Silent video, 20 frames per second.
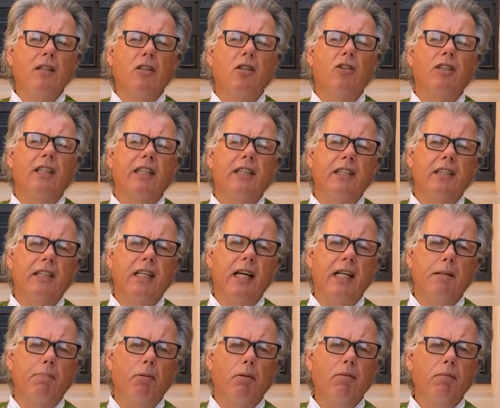on his
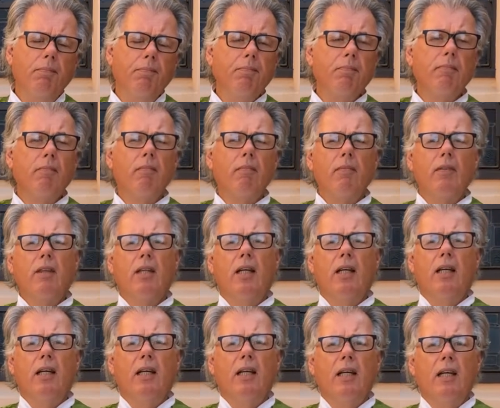table,
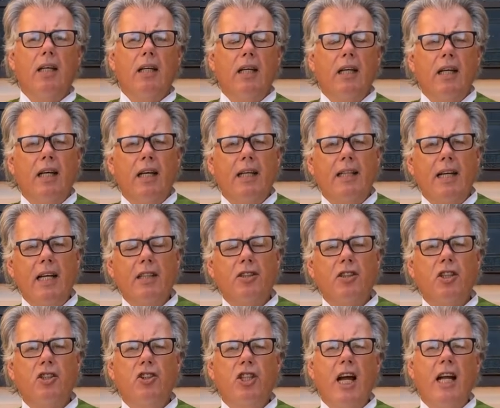and as
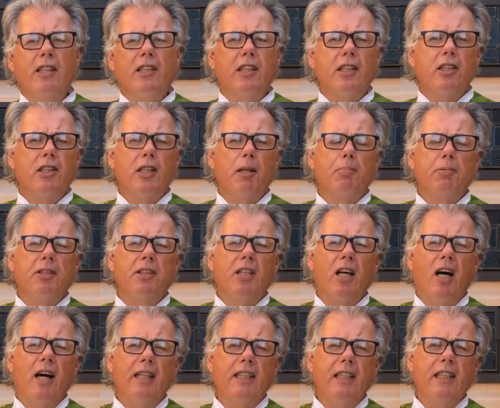the chatter
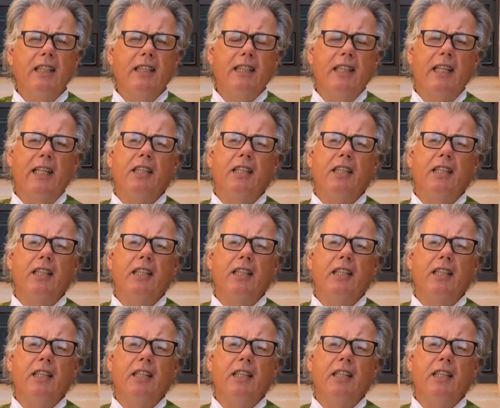subsided, he said,